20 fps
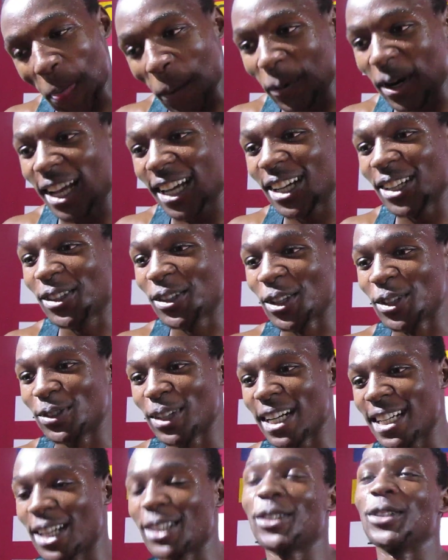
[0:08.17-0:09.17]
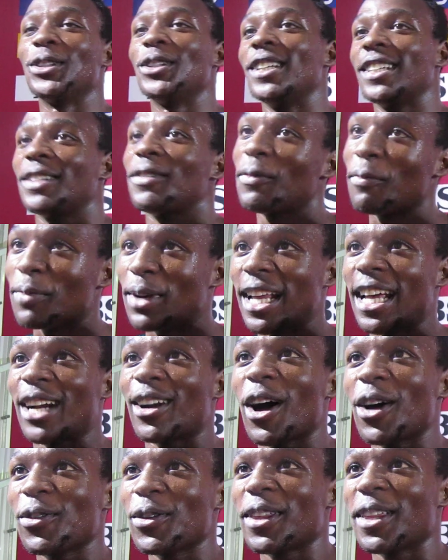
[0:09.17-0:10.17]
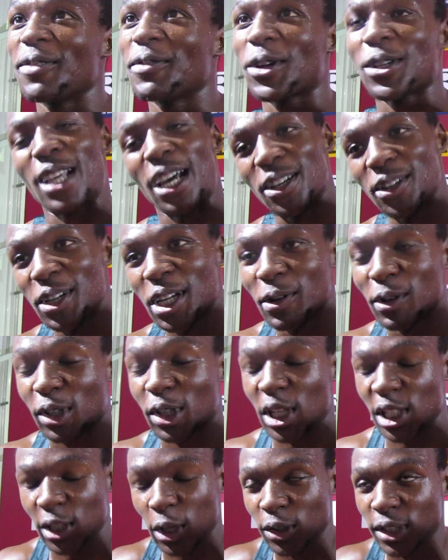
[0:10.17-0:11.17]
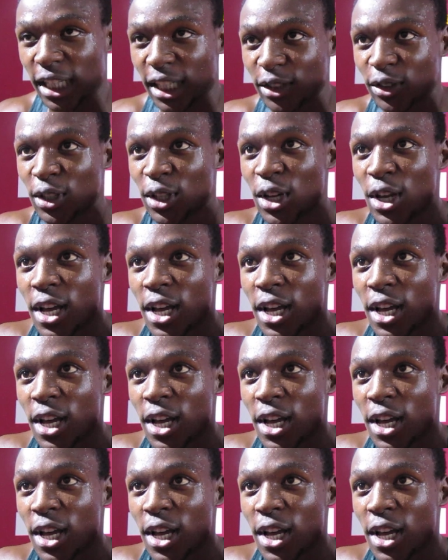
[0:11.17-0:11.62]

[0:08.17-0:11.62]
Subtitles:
when I get to the straight, I should play around with him because I knew he was going to slow down.